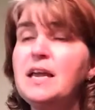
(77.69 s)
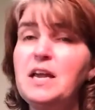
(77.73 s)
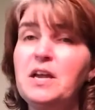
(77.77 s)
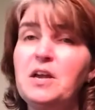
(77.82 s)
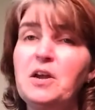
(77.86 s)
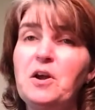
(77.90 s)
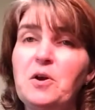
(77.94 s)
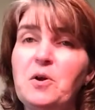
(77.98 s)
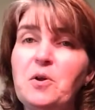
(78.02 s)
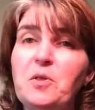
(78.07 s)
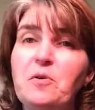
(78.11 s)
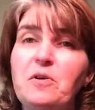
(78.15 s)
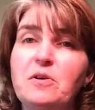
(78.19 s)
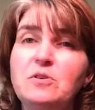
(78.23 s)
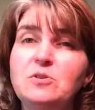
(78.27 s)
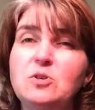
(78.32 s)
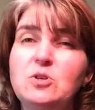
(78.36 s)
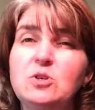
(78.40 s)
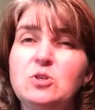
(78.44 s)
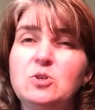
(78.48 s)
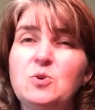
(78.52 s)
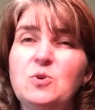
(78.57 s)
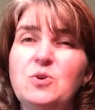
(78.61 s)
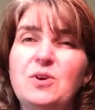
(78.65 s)
and go to the grocery
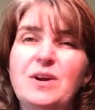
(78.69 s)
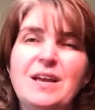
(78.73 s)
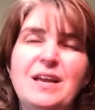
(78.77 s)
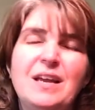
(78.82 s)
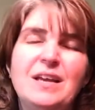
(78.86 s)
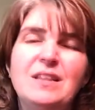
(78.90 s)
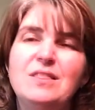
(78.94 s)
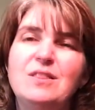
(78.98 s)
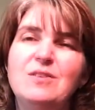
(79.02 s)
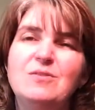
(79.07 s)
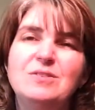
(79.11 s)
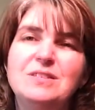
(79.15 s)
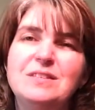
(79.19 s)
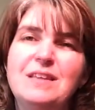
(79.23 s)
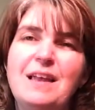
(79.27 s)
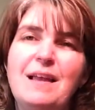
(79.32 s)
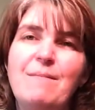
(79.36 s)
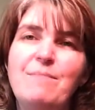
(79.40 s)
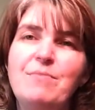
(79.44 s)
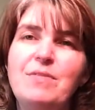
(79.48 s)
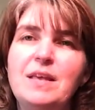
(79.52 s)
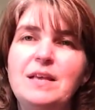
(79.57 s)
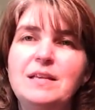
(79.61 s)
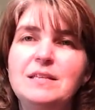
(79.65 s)
store and get those
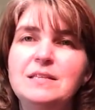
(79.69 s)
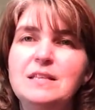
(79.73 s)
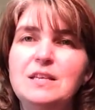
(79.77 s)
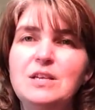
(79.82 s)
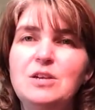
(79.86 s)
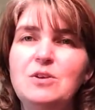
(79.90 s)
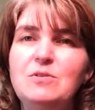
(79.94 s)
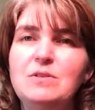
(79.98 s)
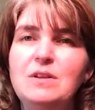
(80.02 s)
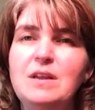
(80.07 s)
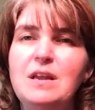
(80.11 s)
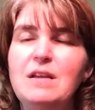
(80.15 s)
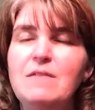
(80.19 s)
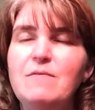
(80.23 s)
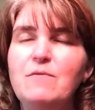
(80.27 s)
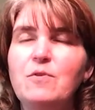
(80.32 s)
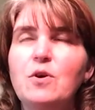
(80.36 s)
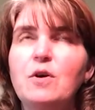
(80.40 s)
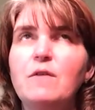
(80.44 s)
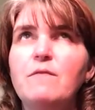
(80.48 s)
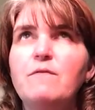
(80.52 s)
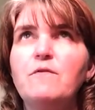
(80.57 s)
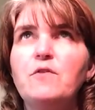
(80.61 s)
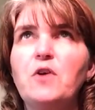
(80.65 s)
same things that you need
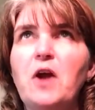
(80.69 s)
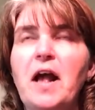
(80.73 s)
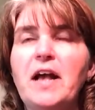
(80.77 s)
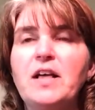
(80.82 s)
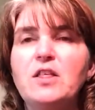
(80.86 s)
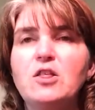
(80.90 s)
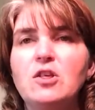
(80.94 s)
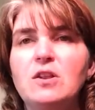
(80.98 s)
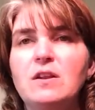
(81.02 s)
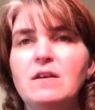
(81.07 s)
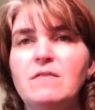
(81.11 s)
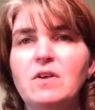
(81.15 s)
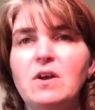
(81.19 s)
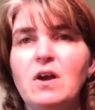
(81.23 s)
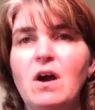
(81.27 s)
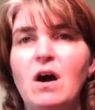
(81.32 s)
for a fraction of the